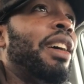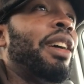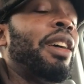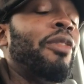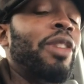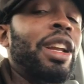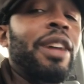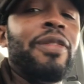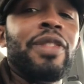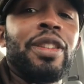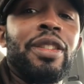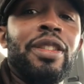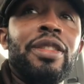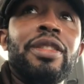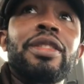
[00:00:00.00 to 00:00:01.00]
what I've
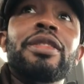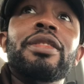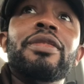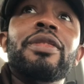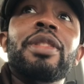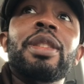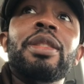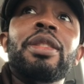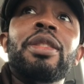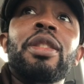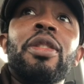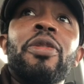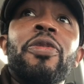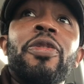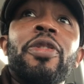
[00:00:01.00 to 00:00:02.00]
learned, you
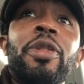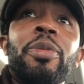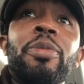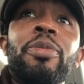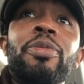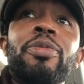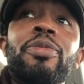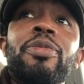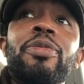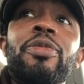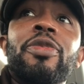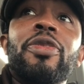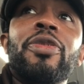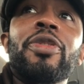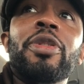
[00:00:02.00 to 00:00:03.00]
know, from
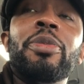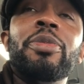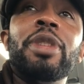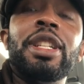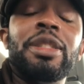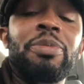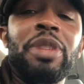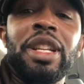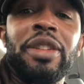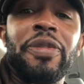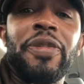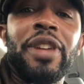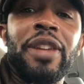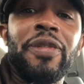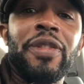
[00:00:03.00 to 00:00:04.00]
as being a
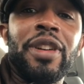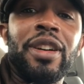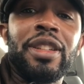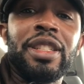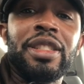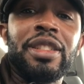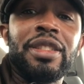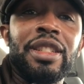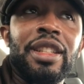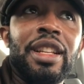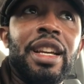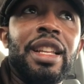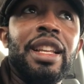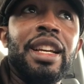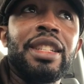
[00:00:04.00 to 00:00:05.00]
fan for all these years, is
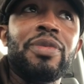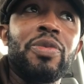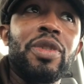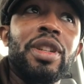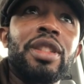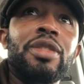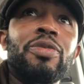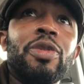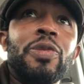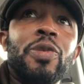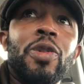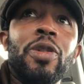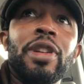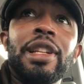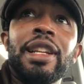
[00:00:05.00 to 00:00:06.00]
that's what's
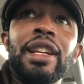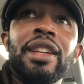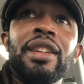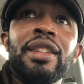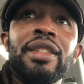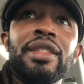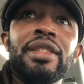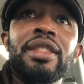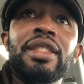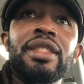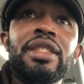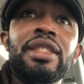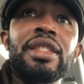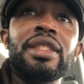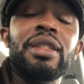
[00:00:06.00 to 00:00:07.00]
rewarded at Goodison,
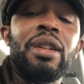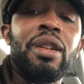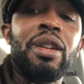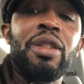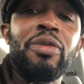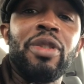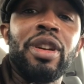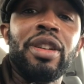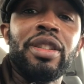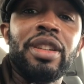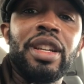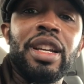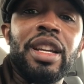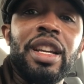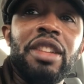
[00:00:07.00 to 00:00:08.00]
is just the hard work.
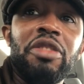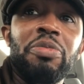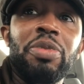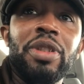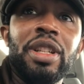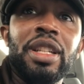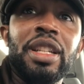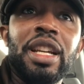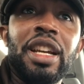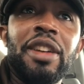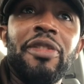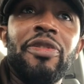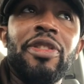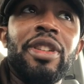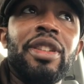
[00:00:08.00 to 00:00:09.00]
You put in the
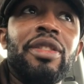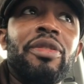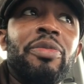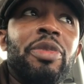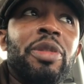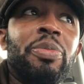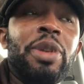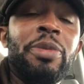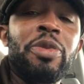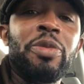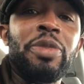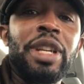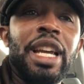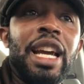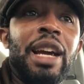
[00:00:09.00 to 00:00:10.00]
effort, the people
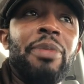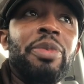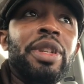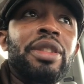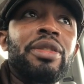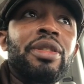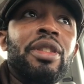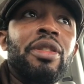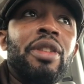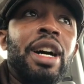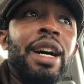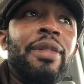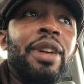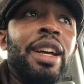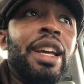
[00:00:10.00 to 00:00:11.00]
be happy, you know.
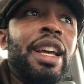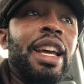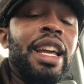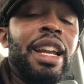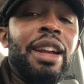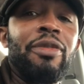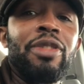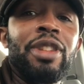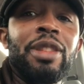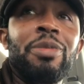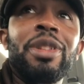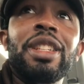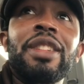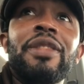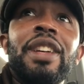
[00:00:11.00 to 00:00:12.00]
I really
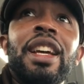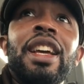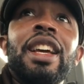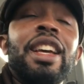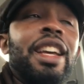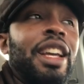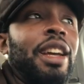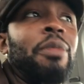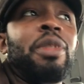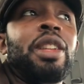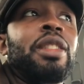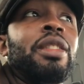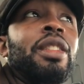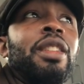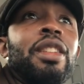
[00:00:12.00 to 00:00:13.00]
believe that. I mean,